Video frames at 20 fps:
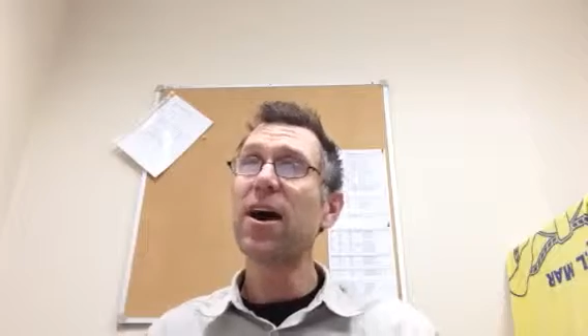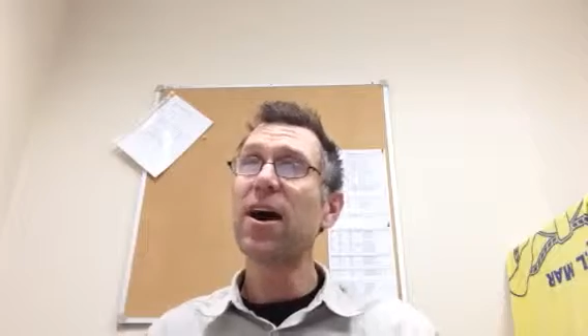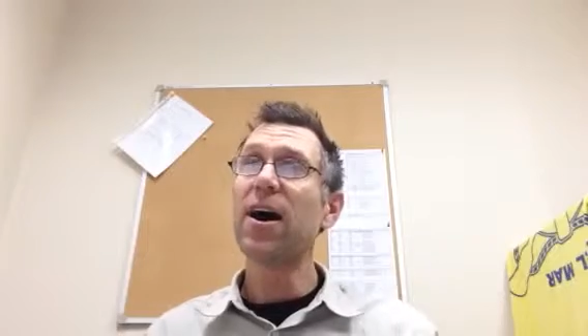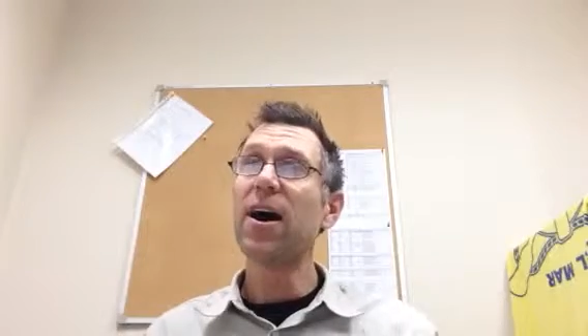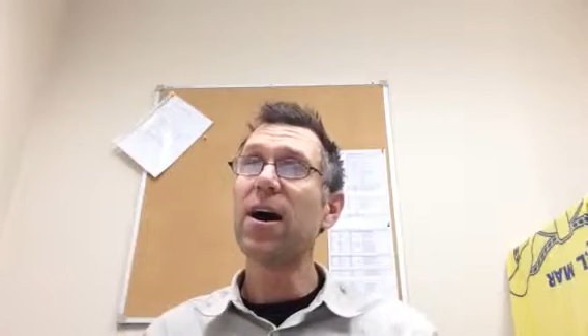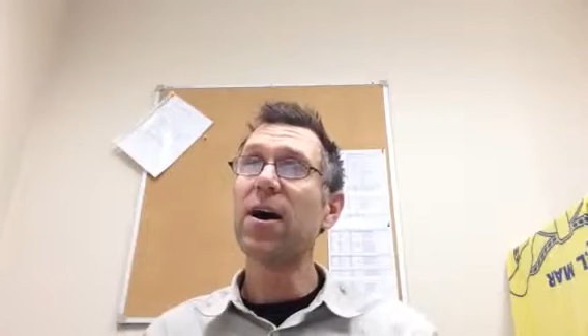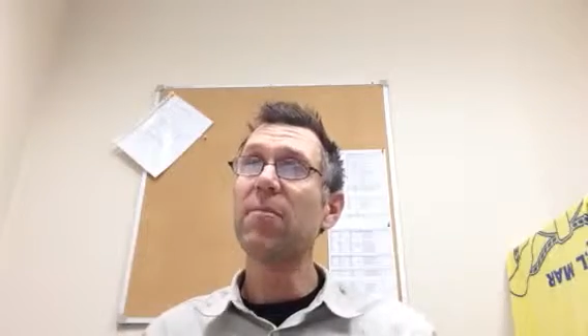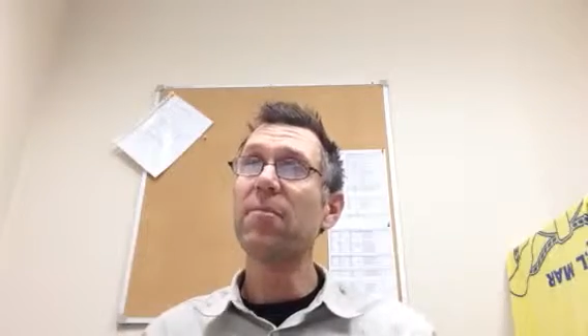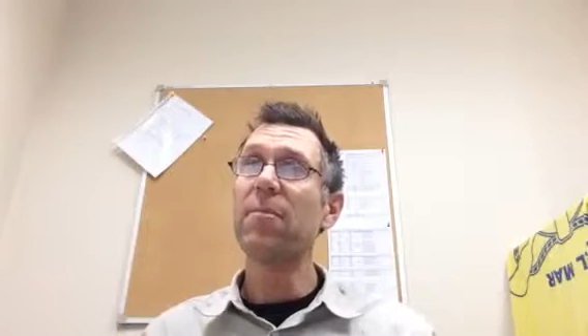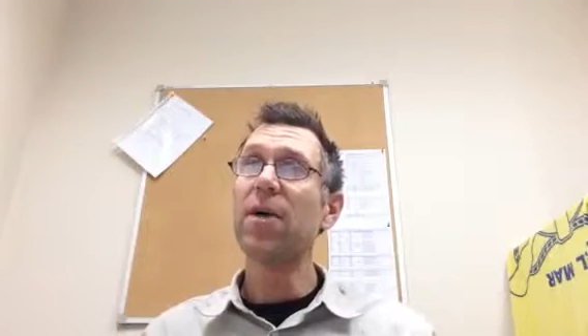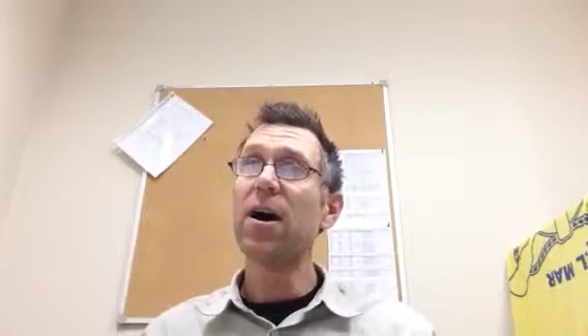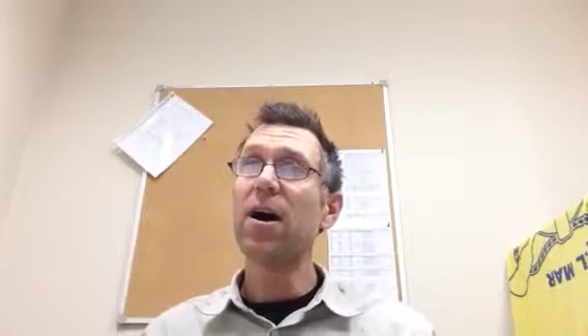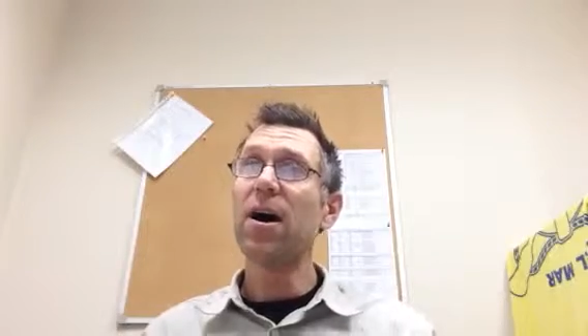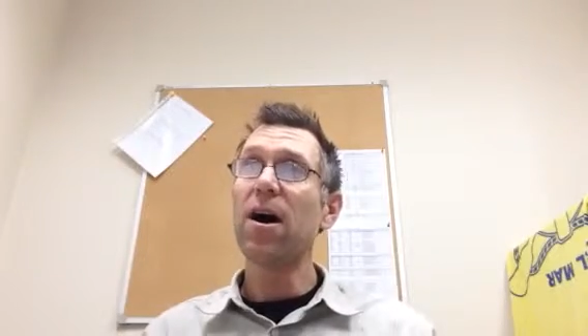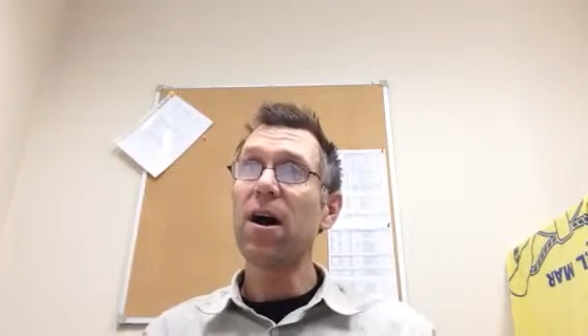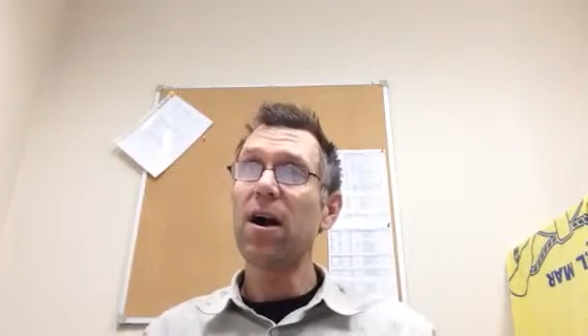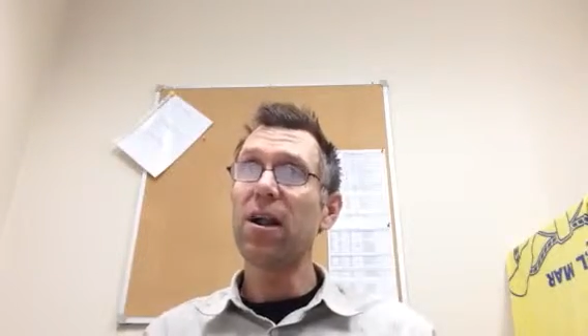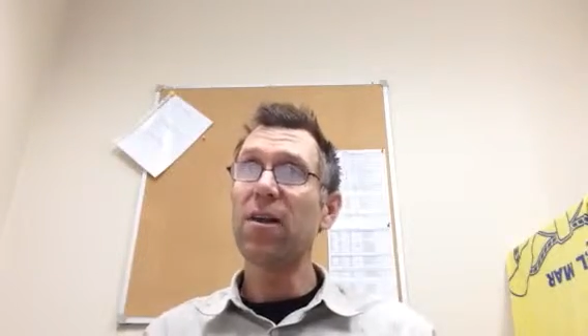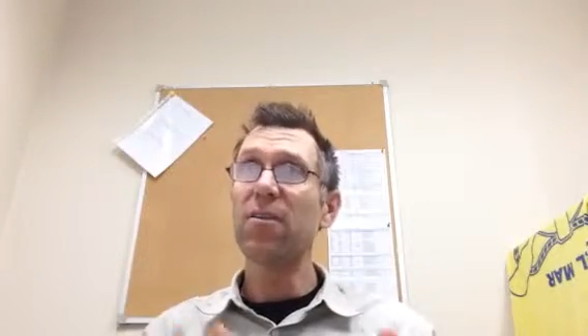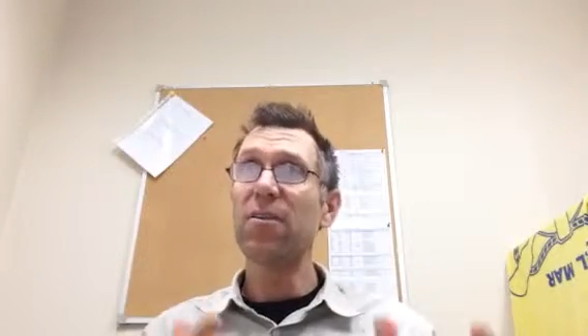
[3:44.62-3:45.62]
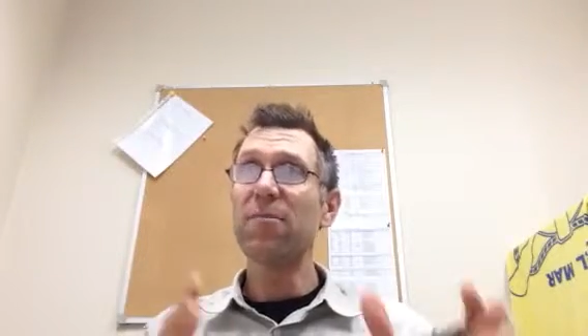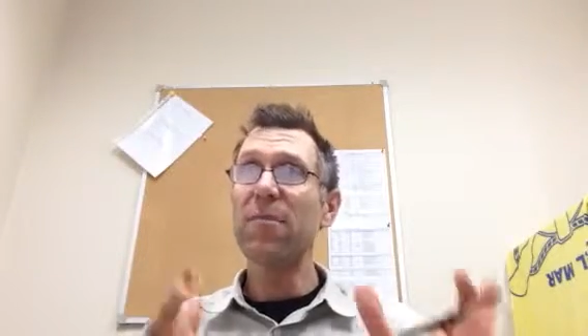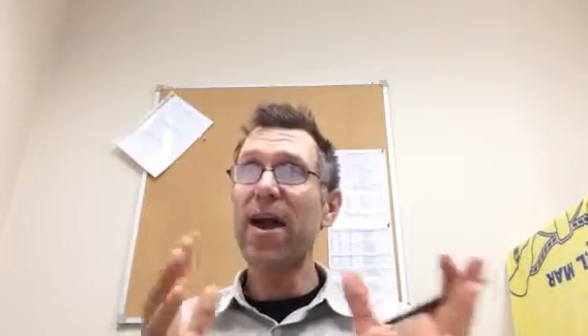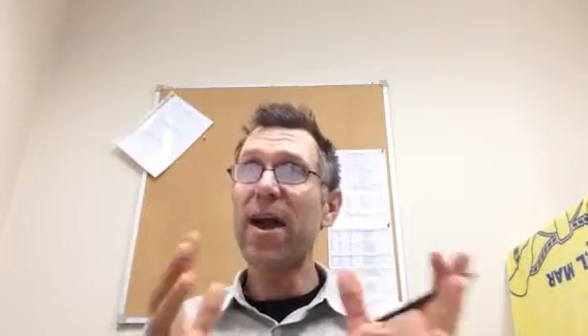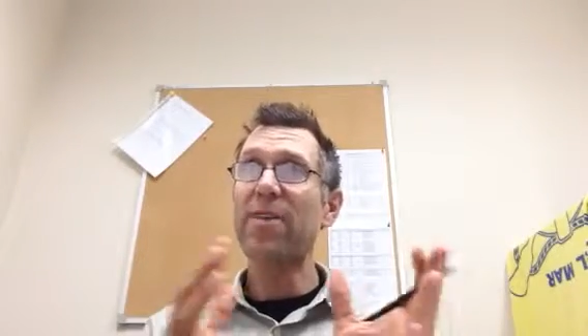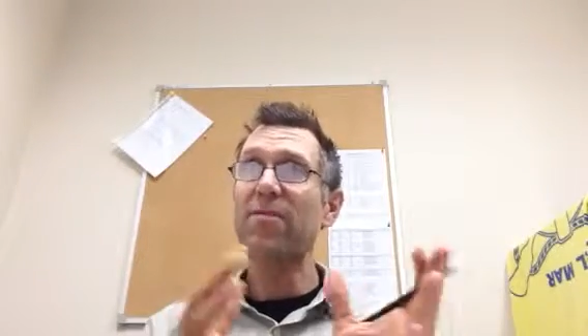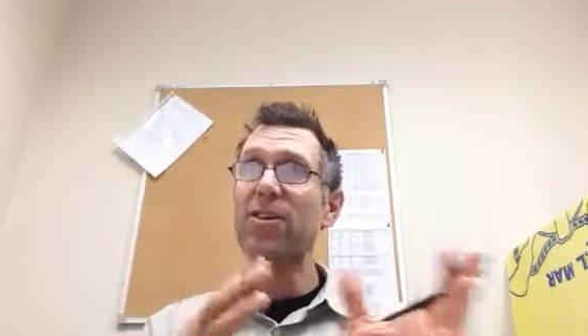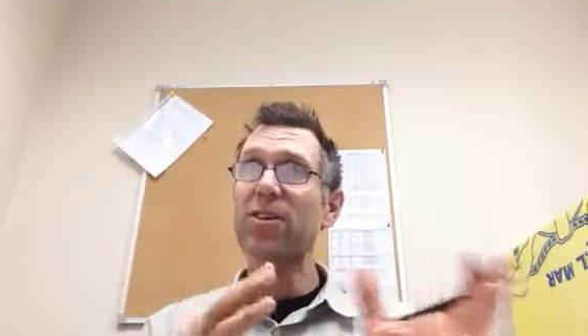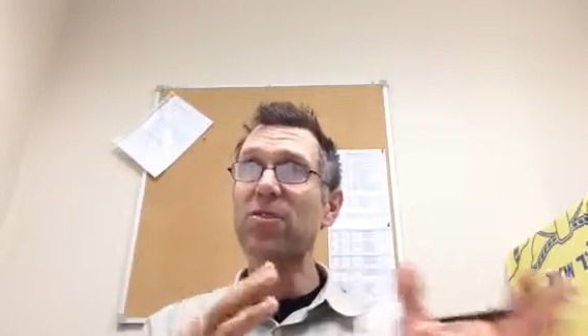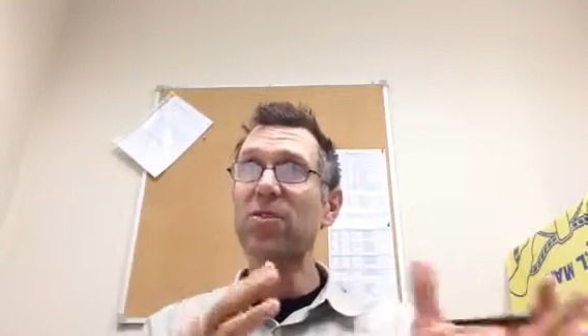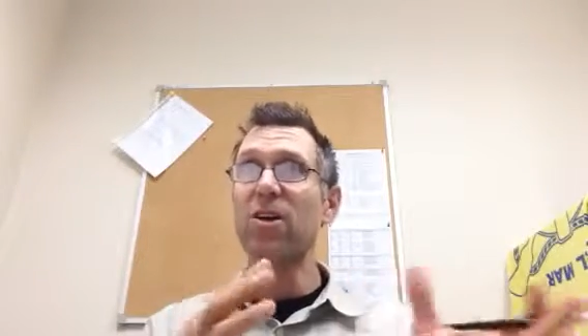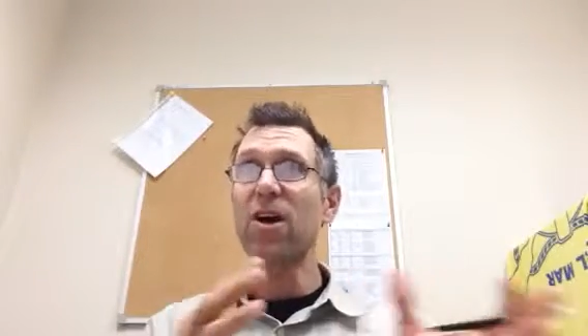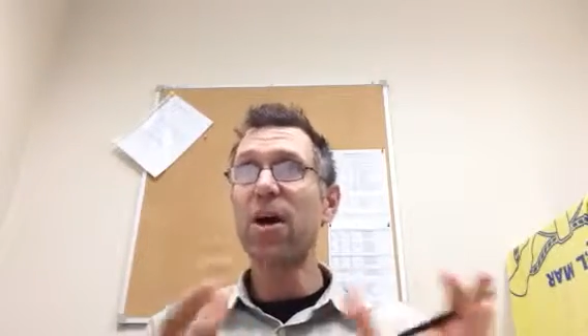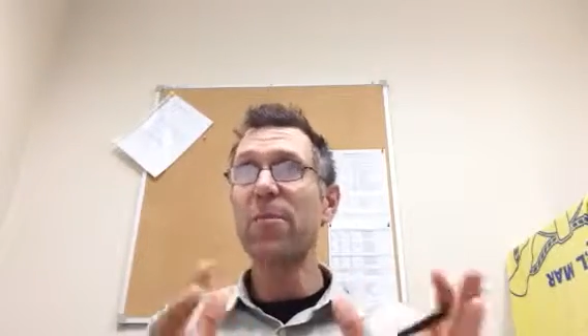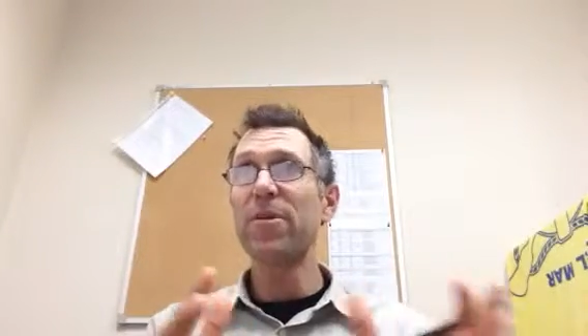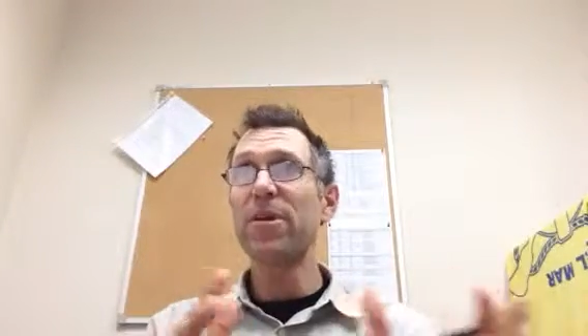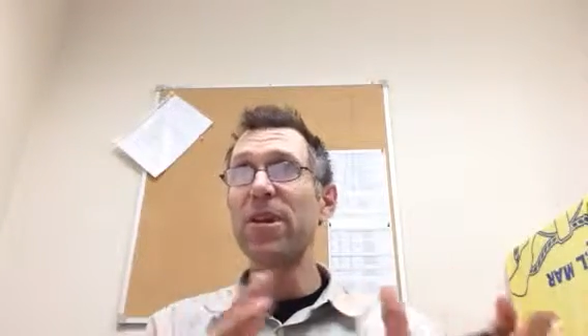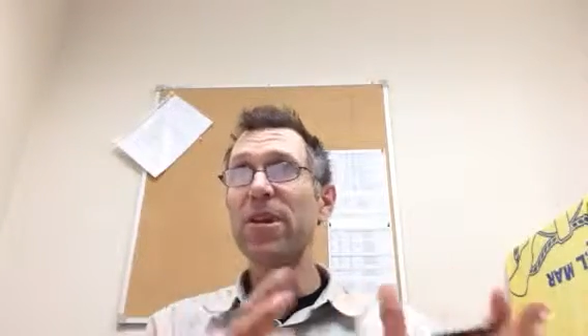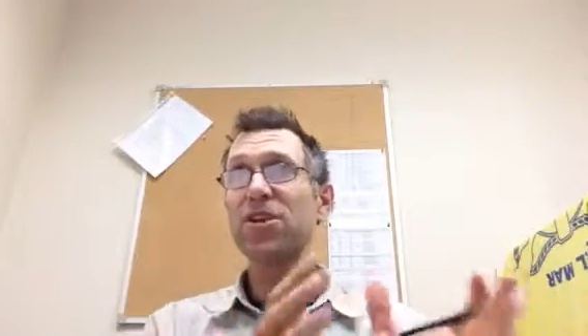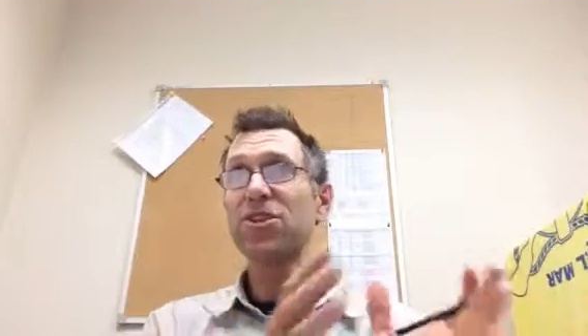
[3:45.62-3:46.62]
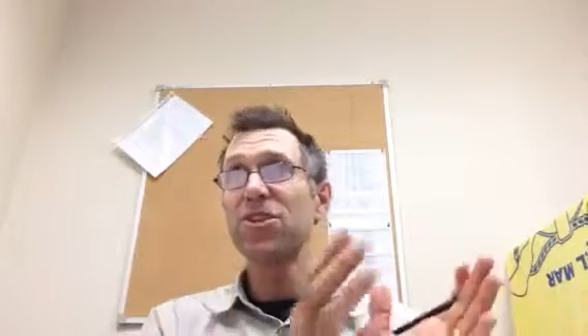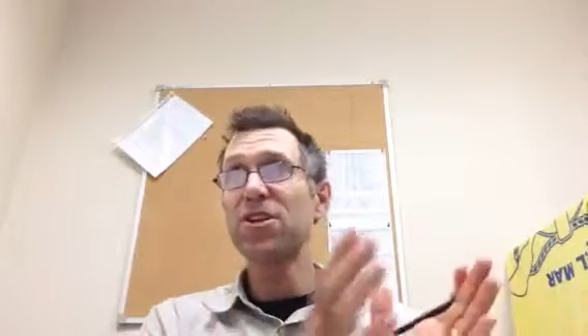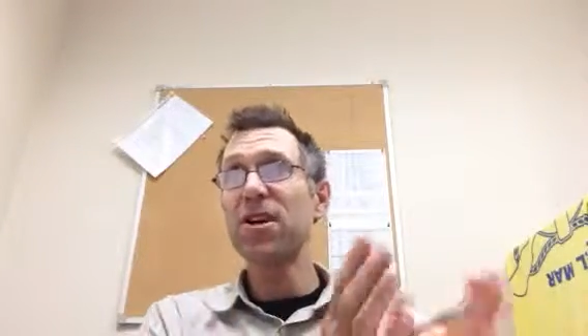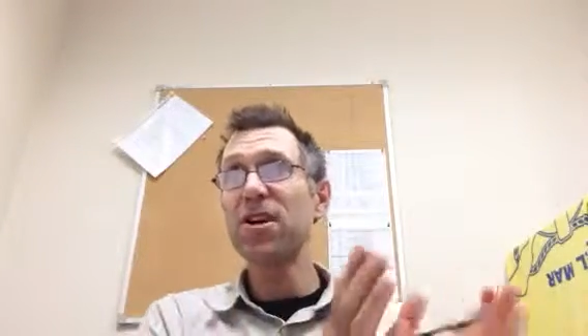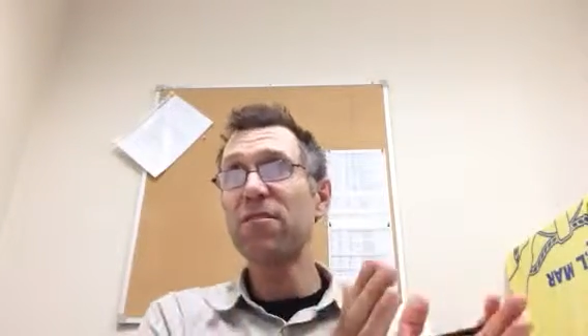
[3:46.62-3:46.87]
All of them have either a combination